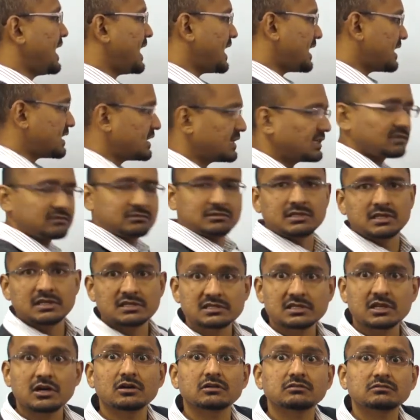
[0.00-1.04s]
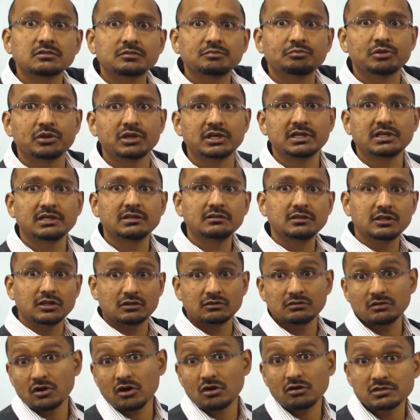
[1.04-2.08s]
And it turns out pretty,
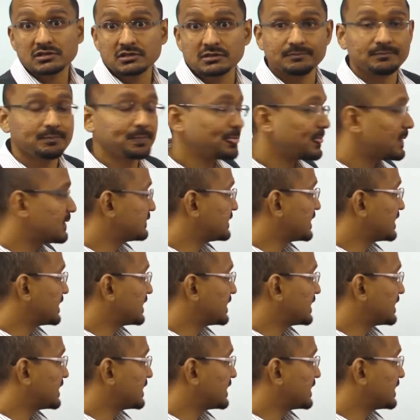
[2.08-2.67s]
awesome.